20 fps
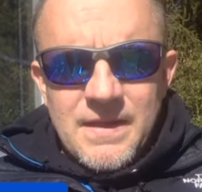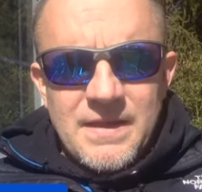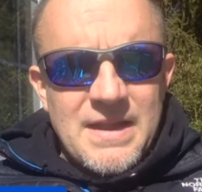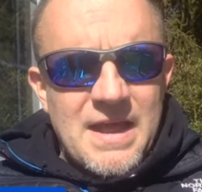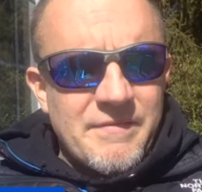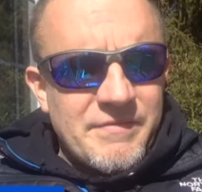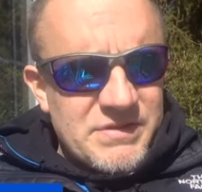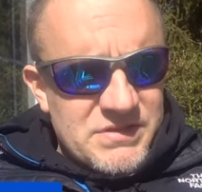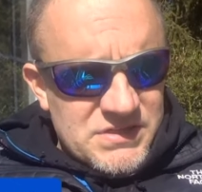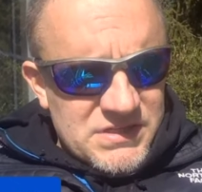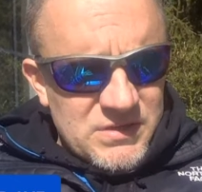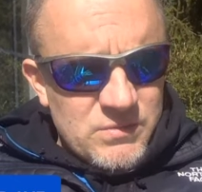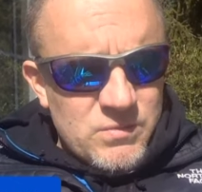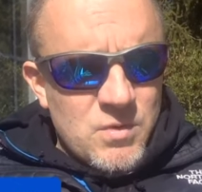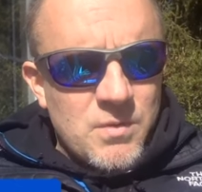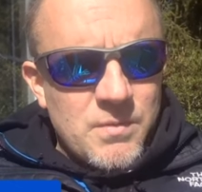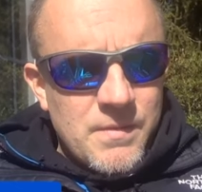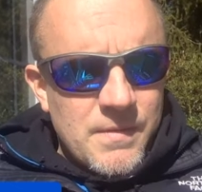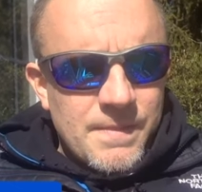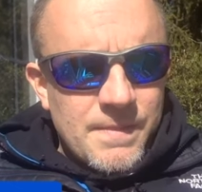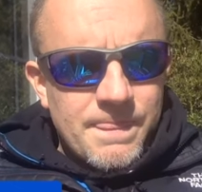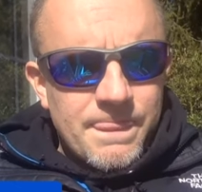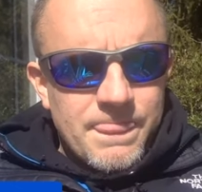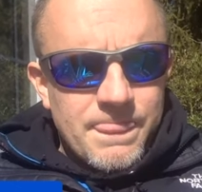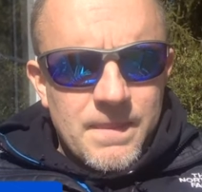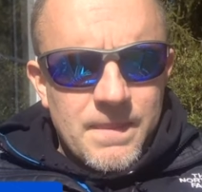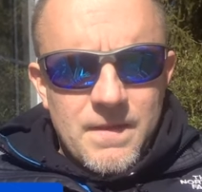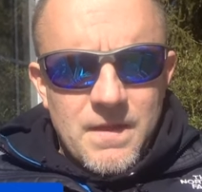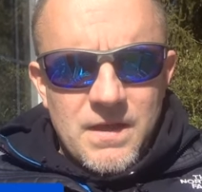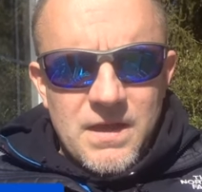And obviously, I'll
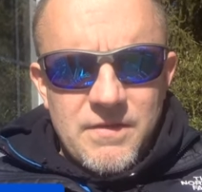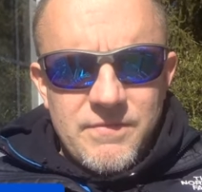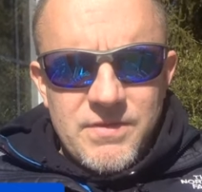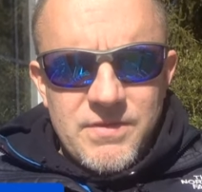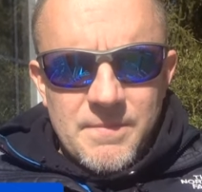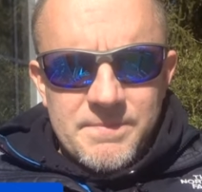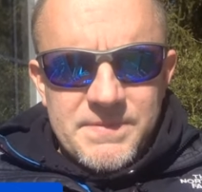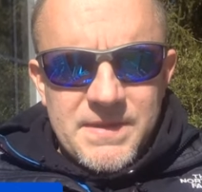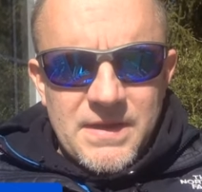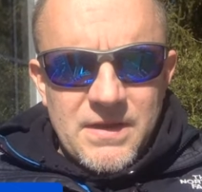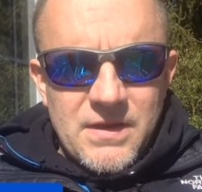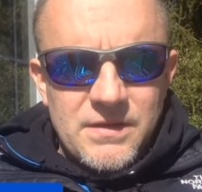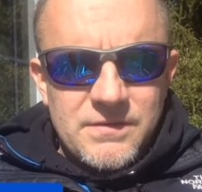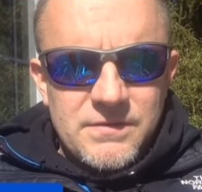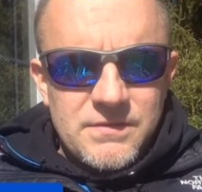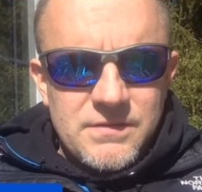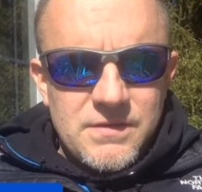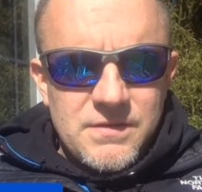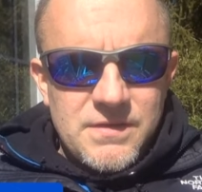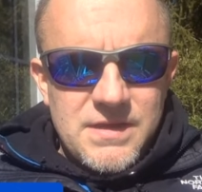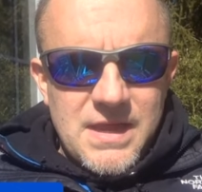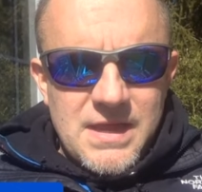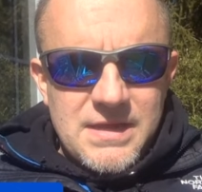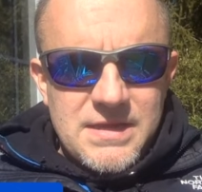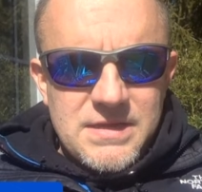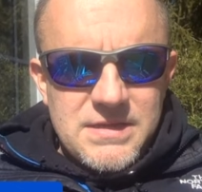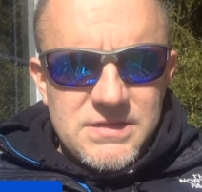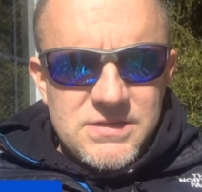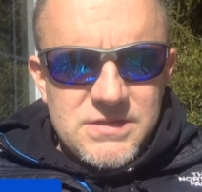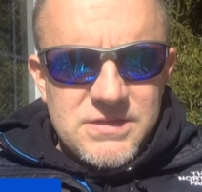give you an update on the
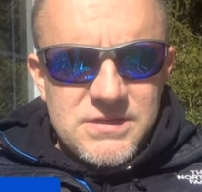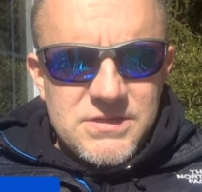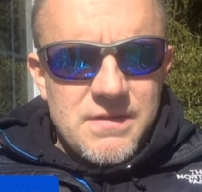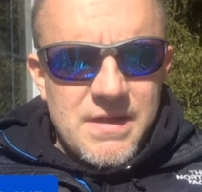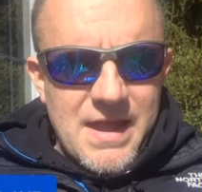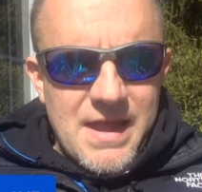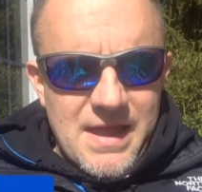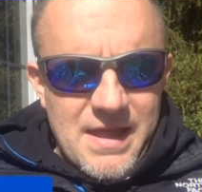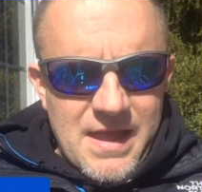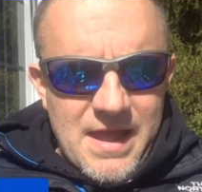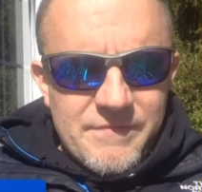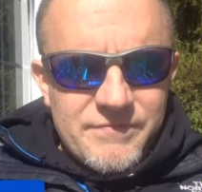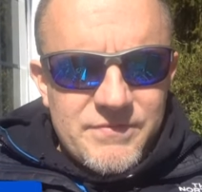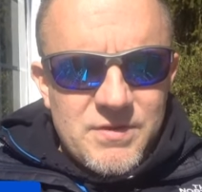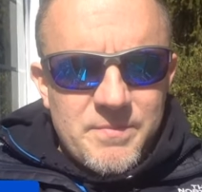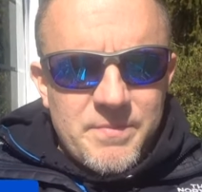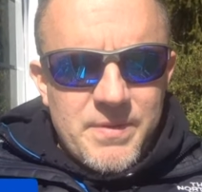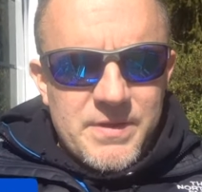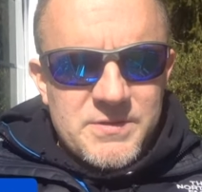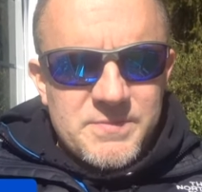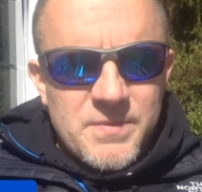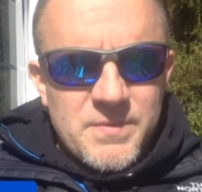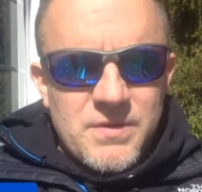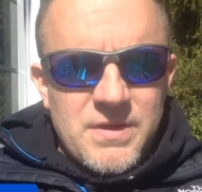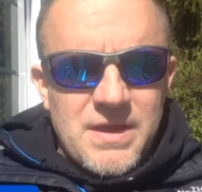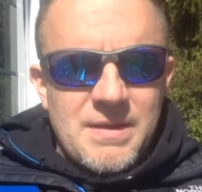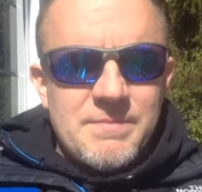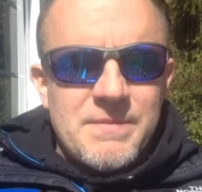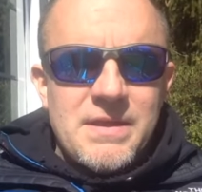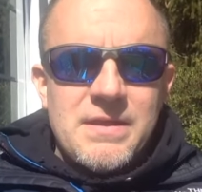Yankees after the
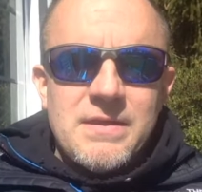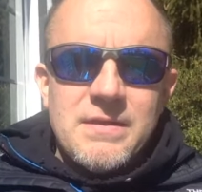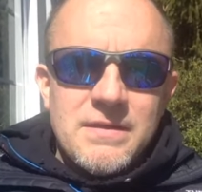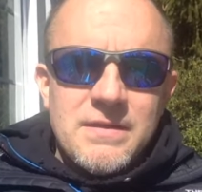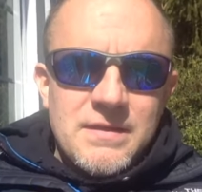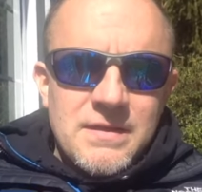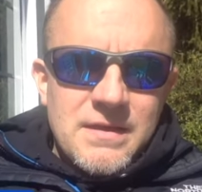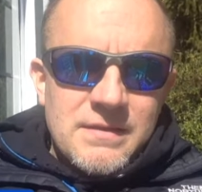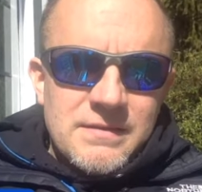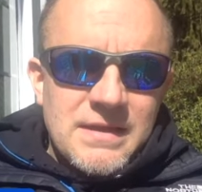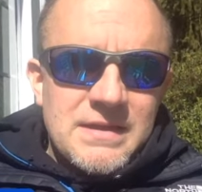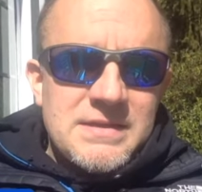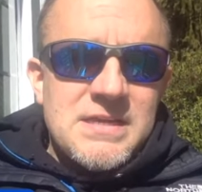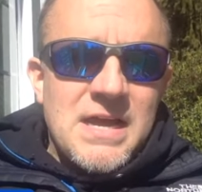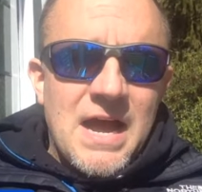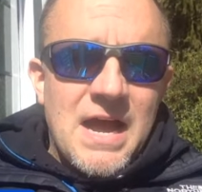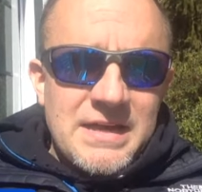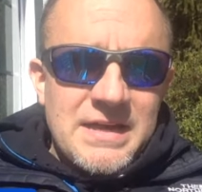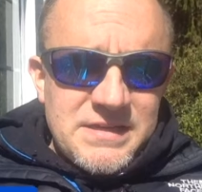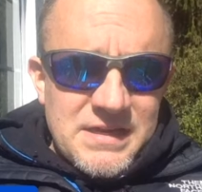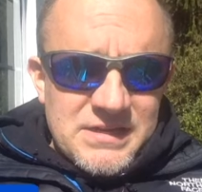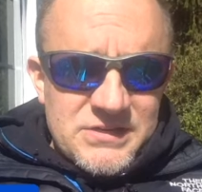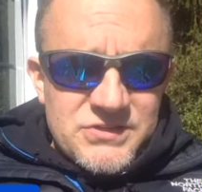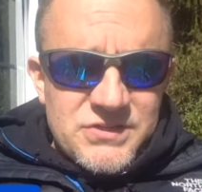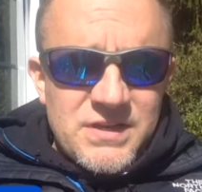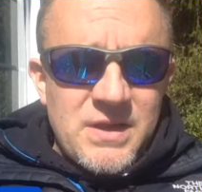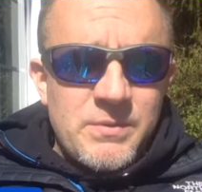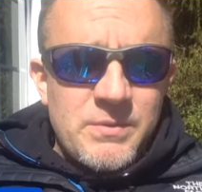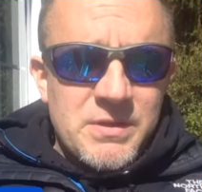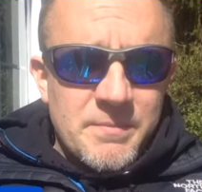Pittsburgh game. They tied
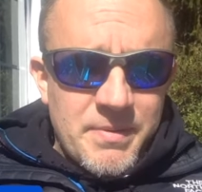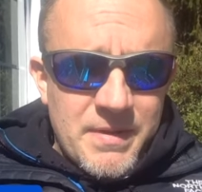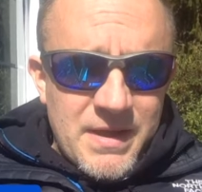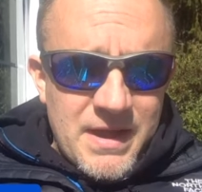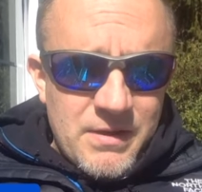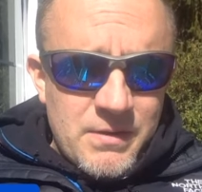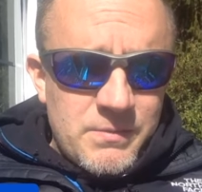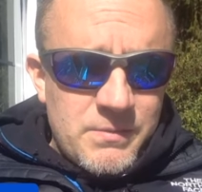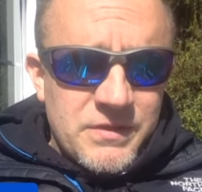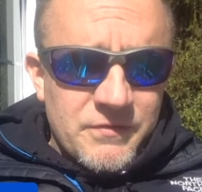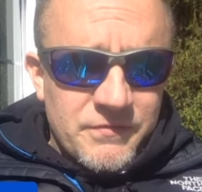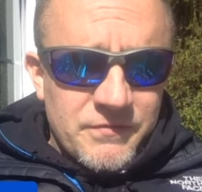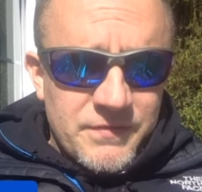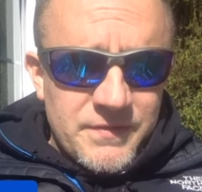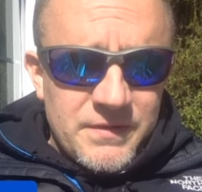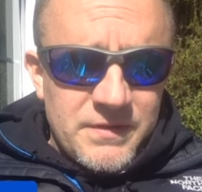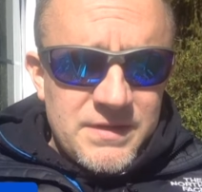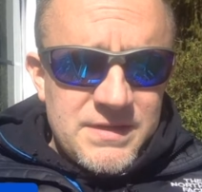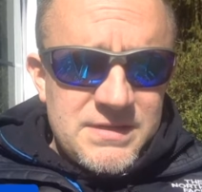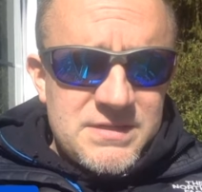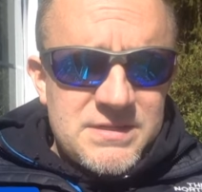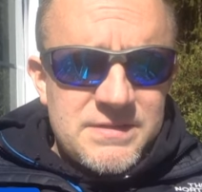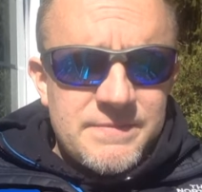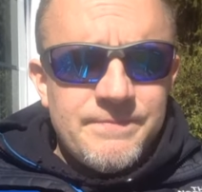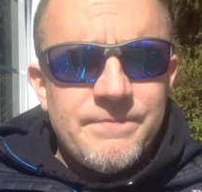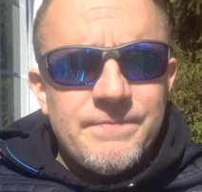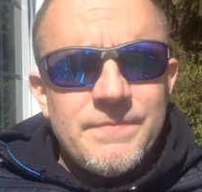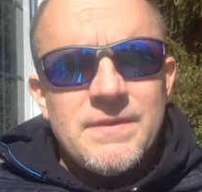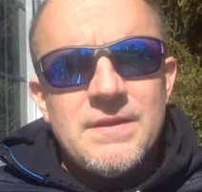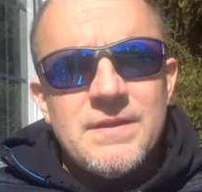yesterday with the Phillies,
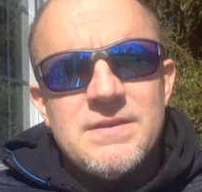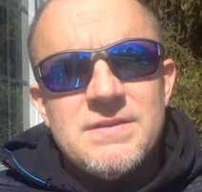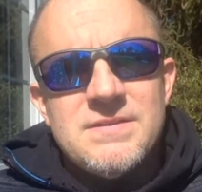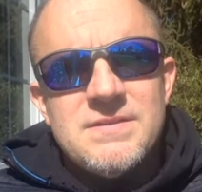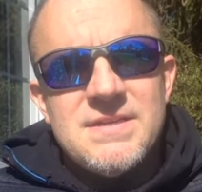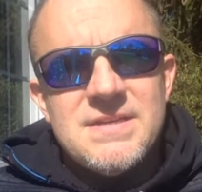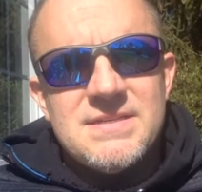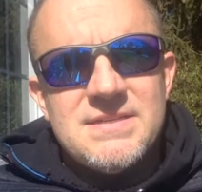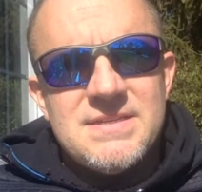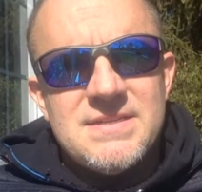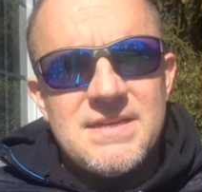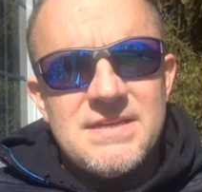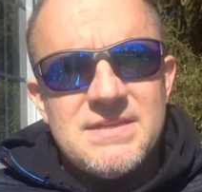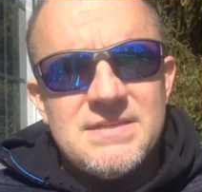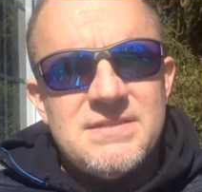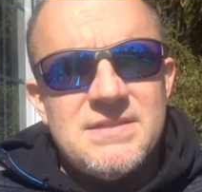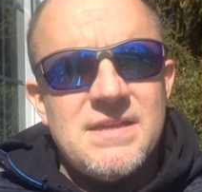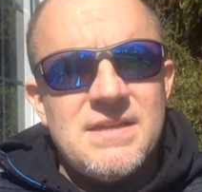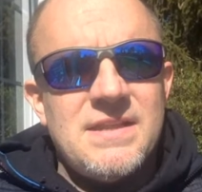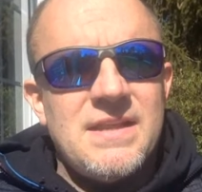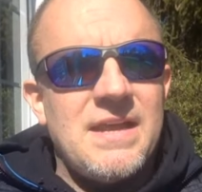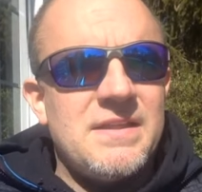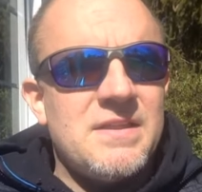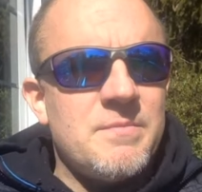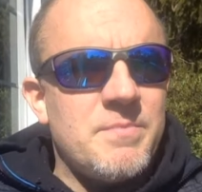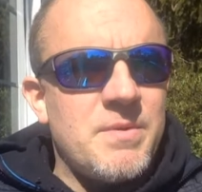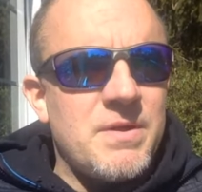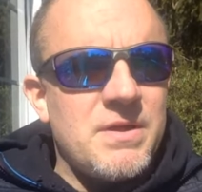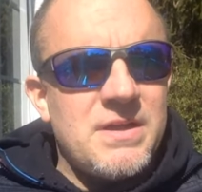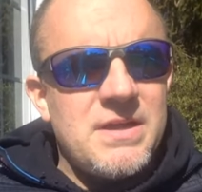6-6, and they got
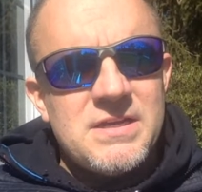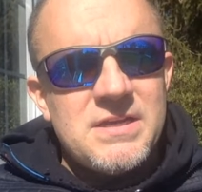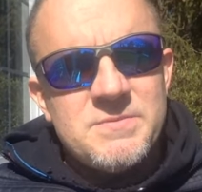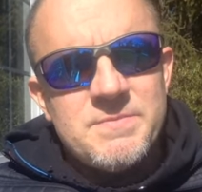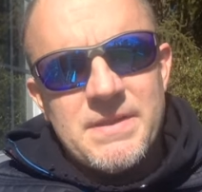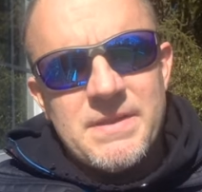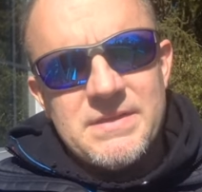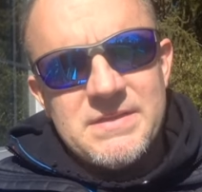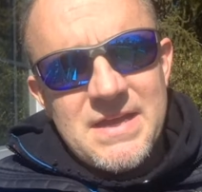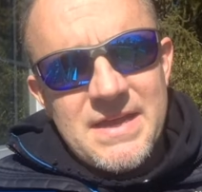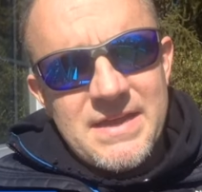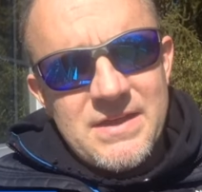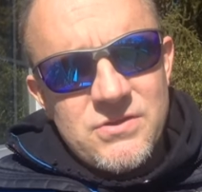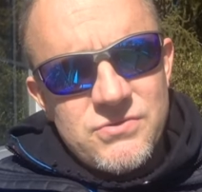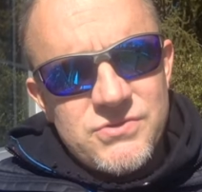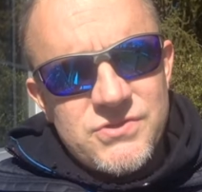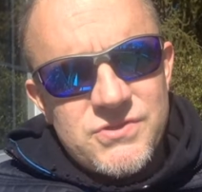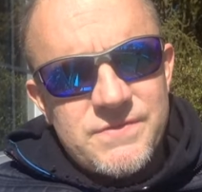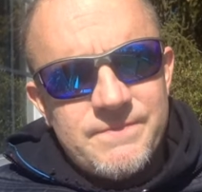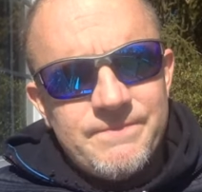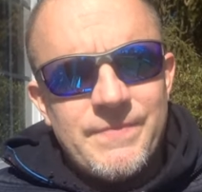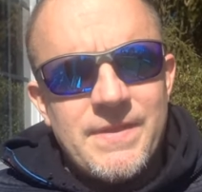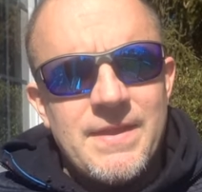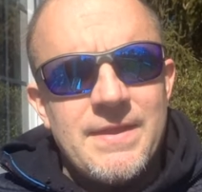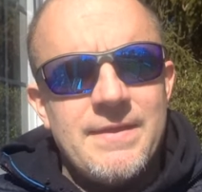the butt kicks by the Tigers,